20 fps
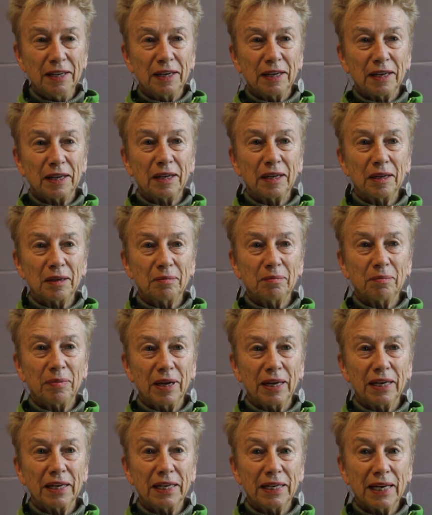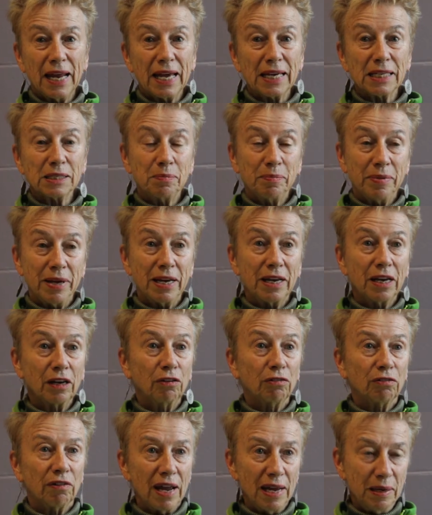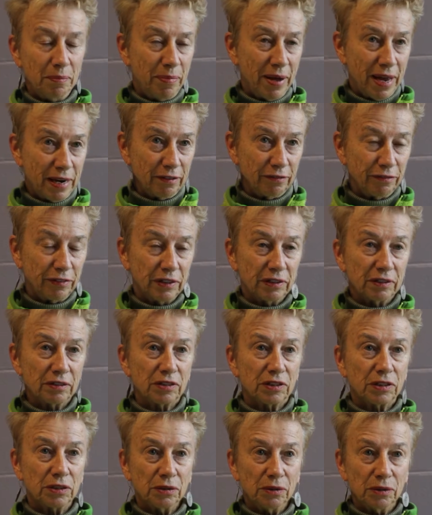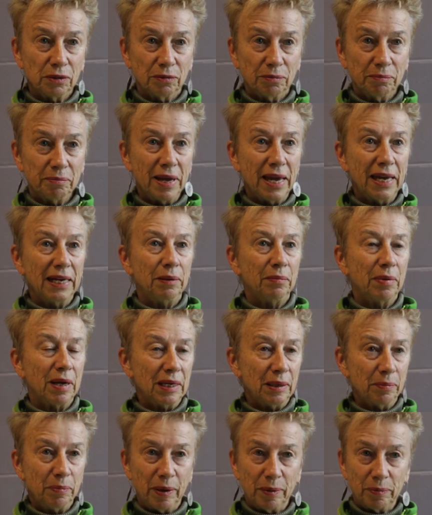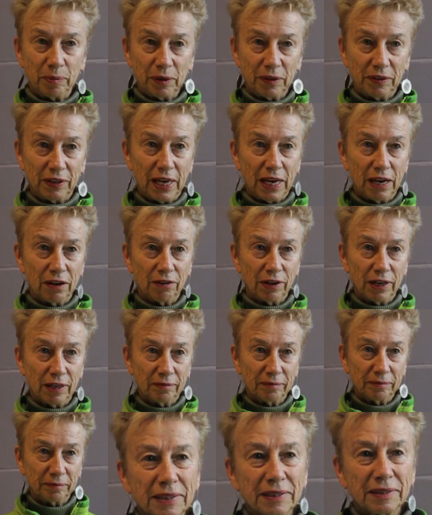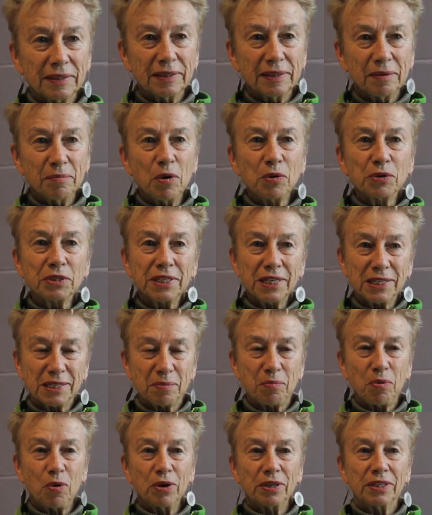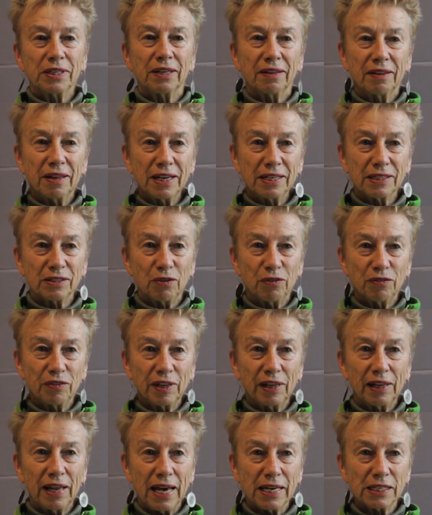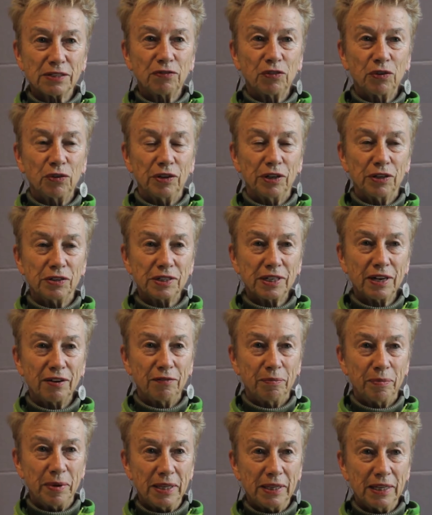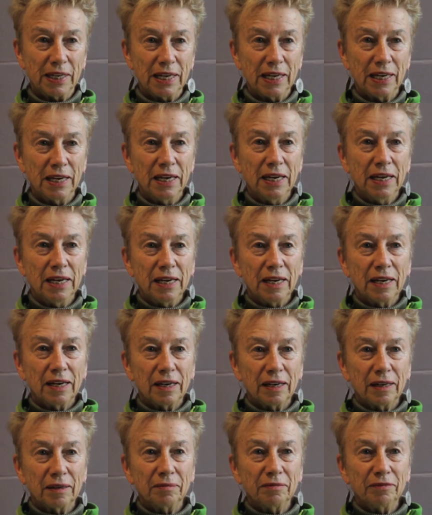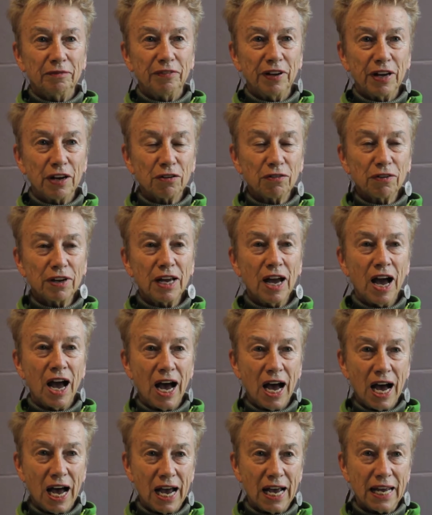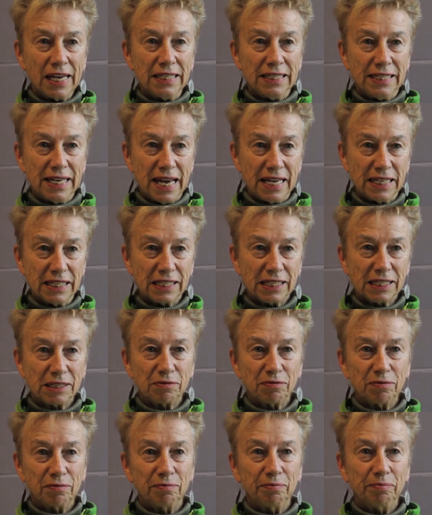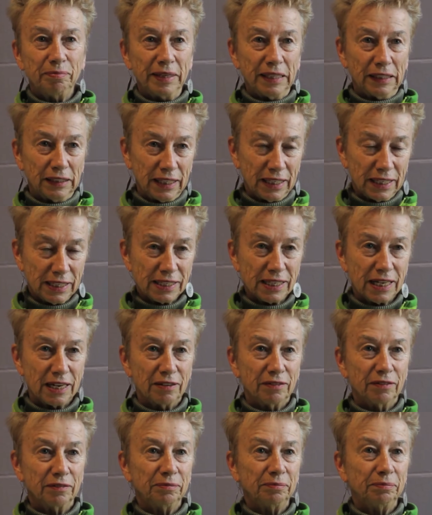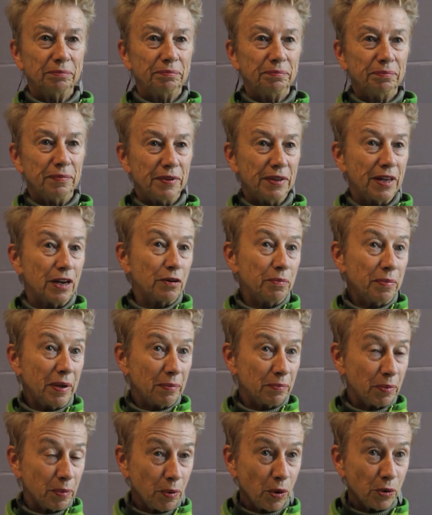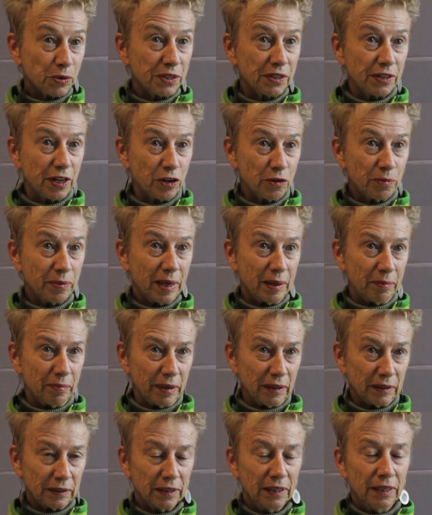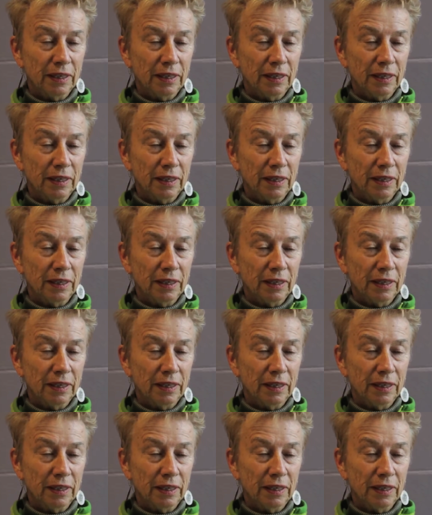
um, but it has been a great benefit to many, many people in the area. The most disappointing things over the last few years have been the um, very high, dense buildings that are, that are being proposed and that are being built.